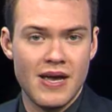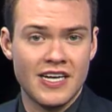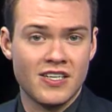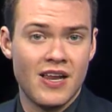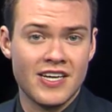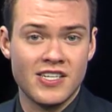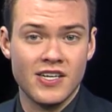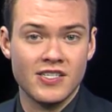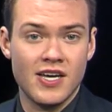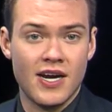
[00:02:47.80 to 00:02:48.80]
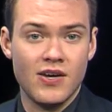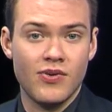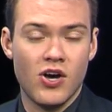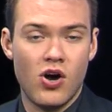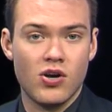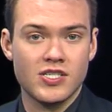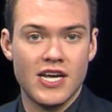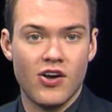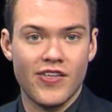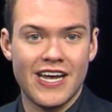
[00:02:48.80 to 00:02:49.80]
make it to Lexington, Kentucky when the Hogs
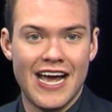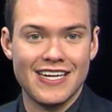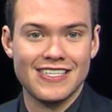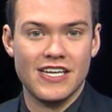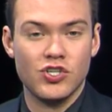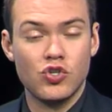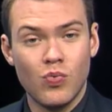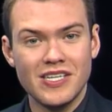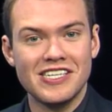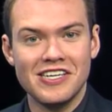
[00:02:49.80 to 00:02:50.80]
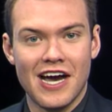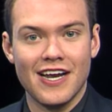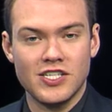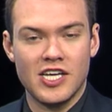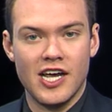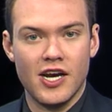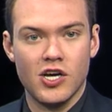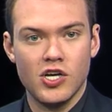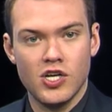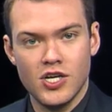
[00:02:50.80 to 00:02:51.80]
take on the Cats in 2019,
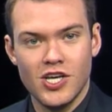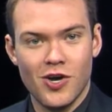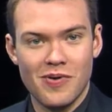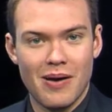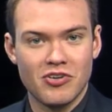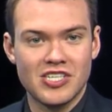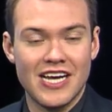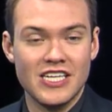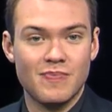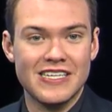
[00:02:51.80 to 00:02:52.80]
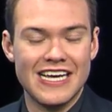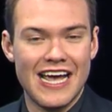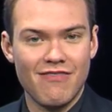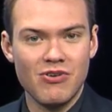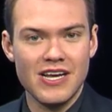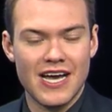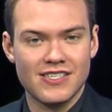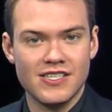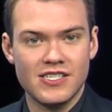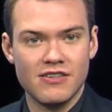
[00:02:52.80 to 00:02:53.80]
he'll be able to say he's been to every
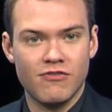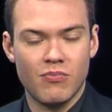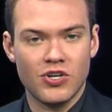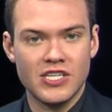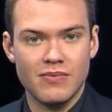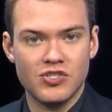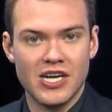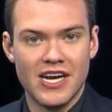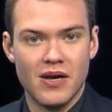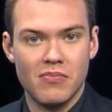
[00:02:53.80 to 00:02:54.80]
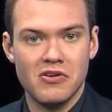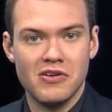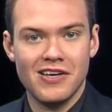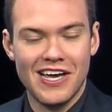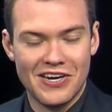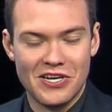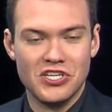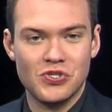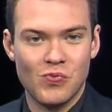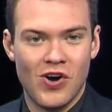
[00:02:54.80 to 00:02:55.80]
SEC football team stadium at
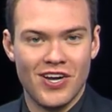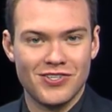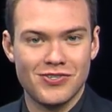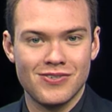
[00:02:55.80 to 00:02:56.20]
least once.